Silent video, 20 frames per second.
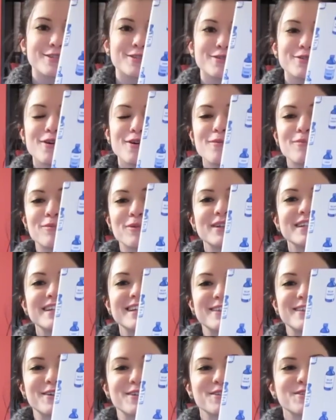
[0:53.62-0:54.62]
So
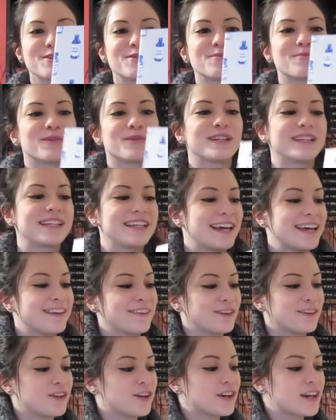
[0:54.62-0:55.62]
pretty though, so pretty.
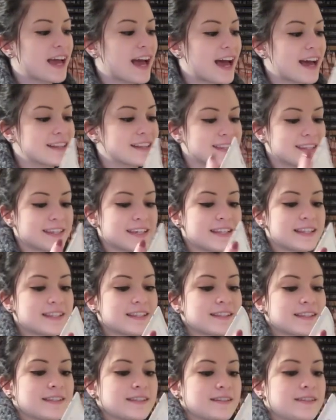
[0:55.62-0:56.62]
And look at
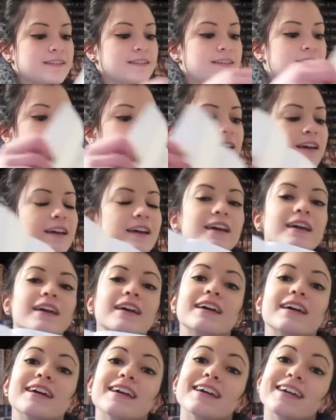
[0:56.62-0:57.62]
this.
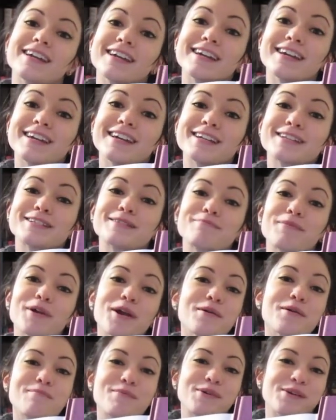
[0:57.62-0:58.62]
It's
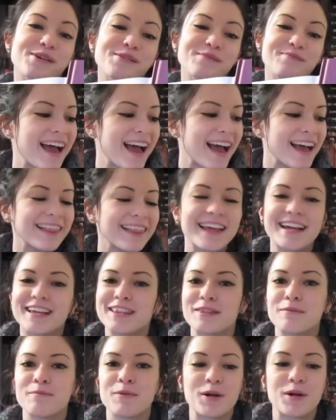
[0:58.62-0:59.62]
purple. I
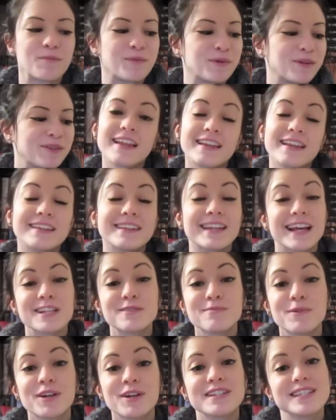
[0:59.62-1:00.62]
like the purple.
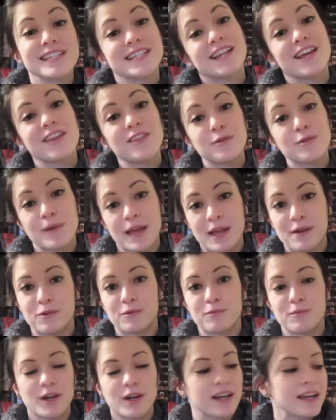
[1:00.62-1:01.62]
Next book is another
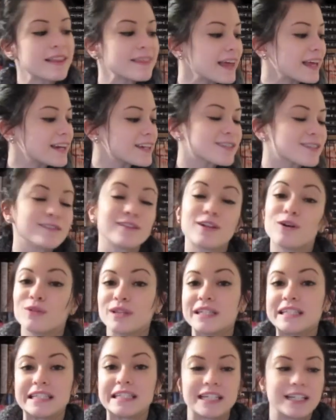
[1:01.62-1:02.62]
penguin book, and that is
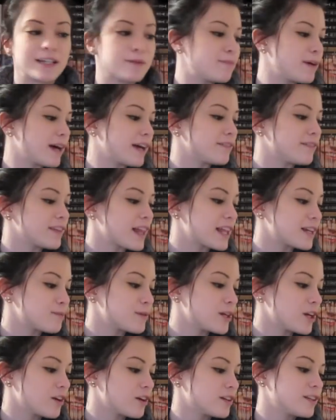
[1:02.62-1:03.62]
Lolita by
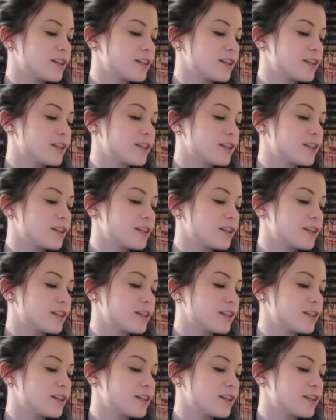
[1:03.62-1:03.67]
Vladimir